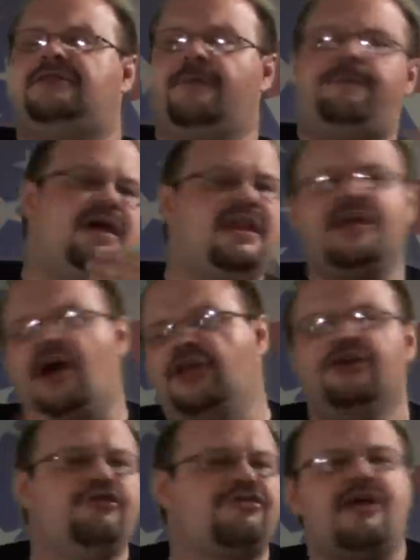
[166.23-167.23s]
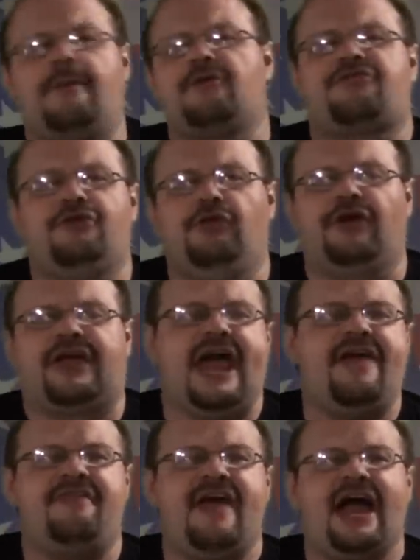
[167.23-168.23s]
Depending on whose numbers you look
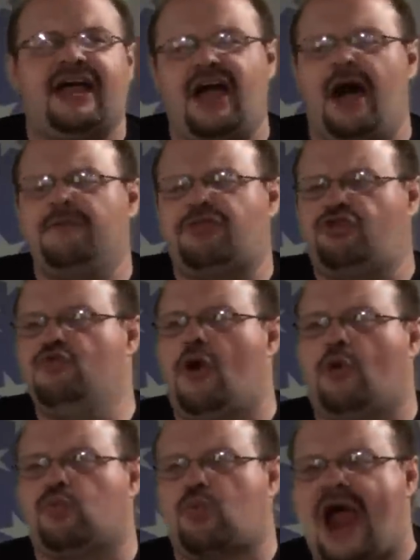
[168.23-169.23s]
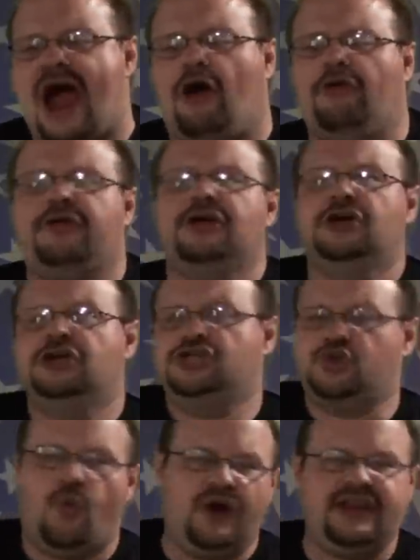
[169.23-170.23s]
at, that comes to around
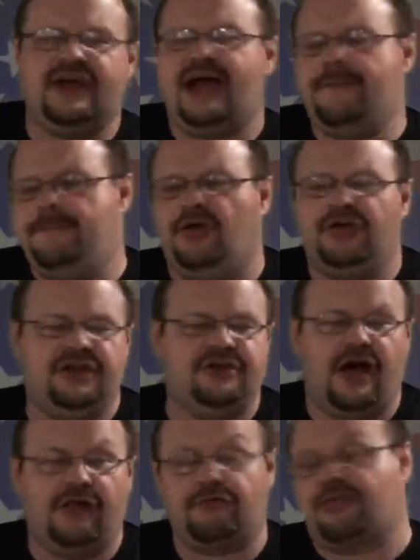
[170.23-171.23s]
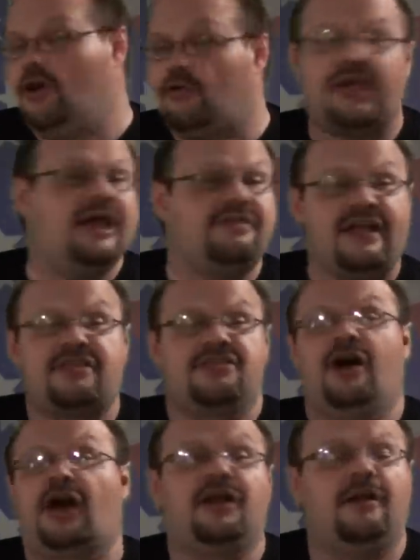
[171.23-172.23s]
$29 billion. Okay, that's
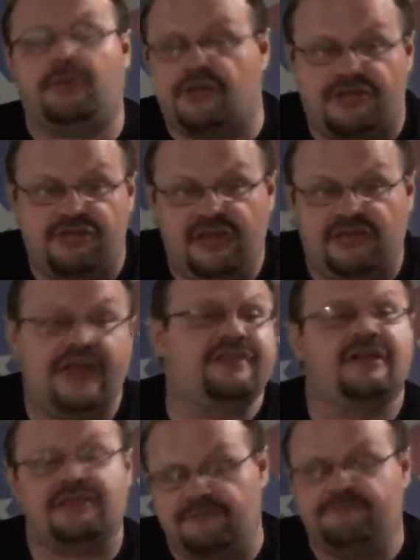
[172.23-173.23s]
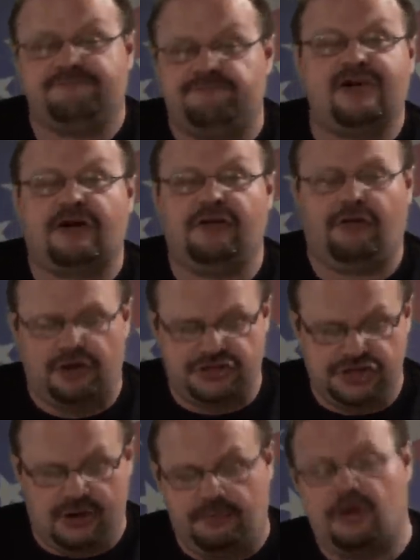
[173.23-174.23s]
not a number to sneeze at. That's a very
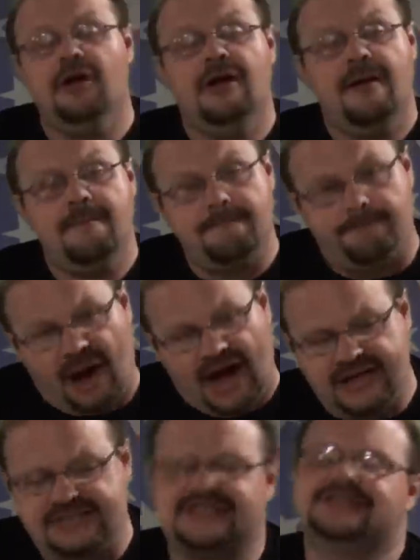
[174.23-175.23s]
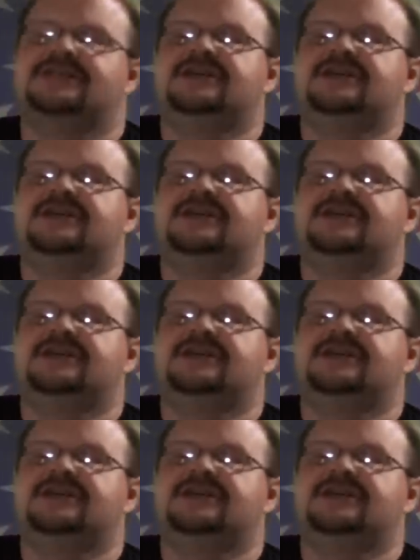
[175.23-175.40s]
large number. But